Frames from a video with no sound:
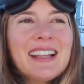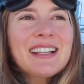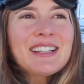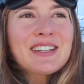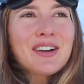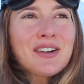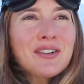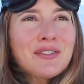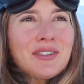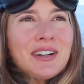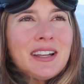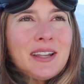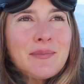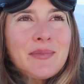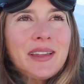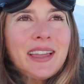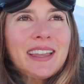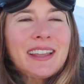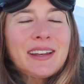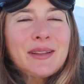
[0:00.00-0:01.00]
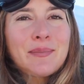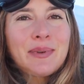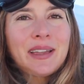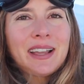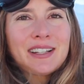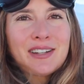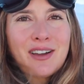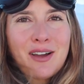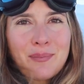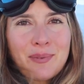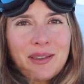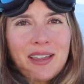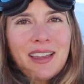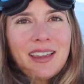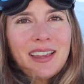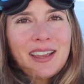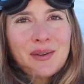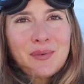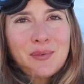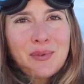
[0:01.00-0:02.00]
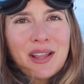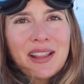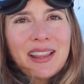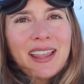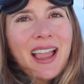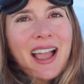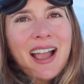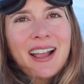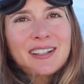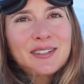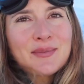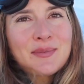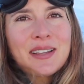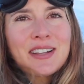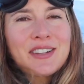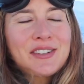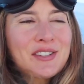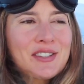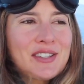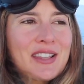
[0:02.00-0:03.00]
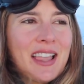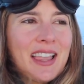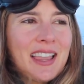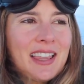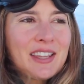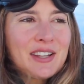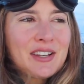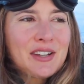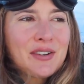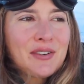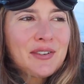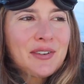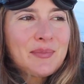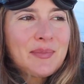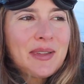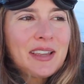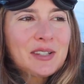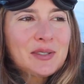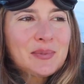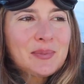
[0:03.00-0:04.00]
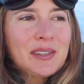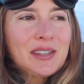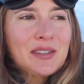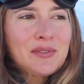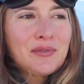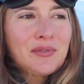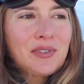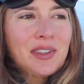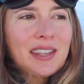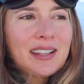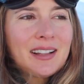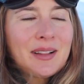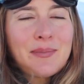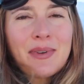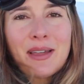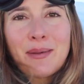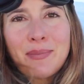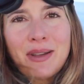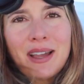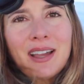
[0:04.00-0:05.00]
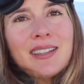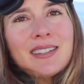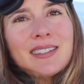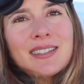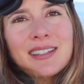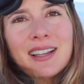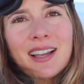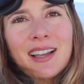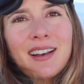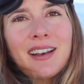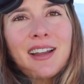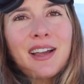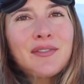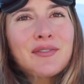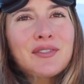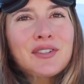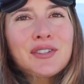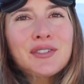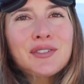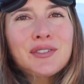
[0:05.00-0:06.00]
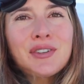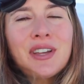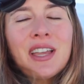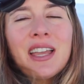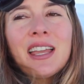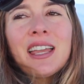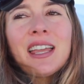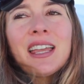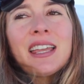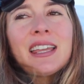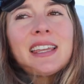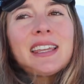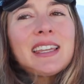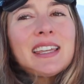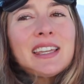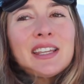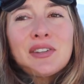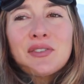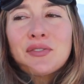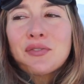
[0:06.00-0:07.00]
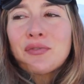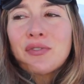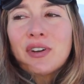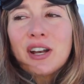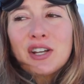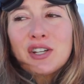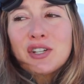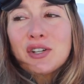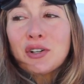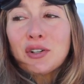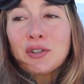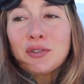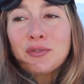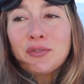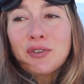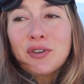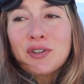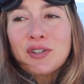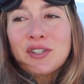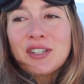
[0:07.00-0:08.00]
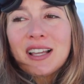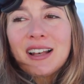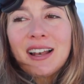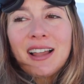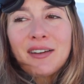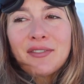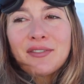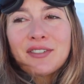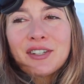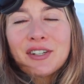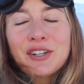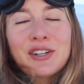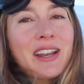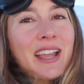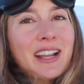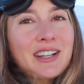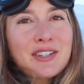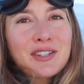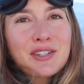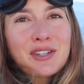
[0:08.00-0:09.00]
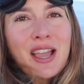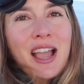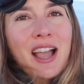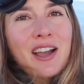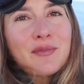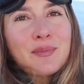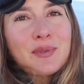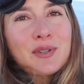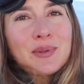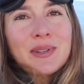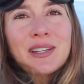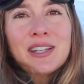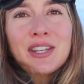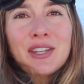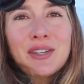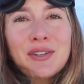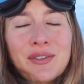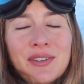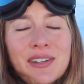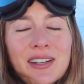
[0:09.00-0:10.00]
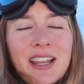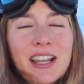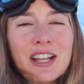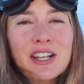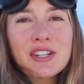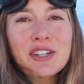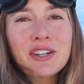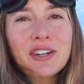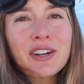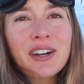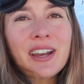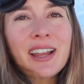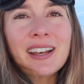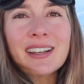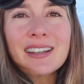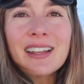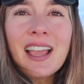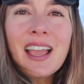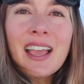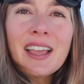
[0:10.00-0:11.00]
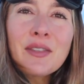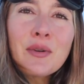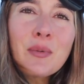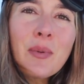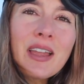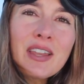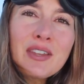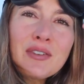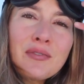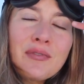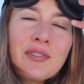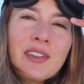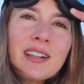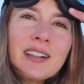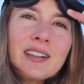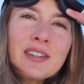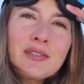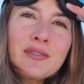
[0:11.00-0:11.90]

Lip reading: I don't really make it a big topic, and when they ask me, I just say, you know, it makes me feel my best. I love to eat fresh whole foods. I love the connection you have between you and nature and the way you feel.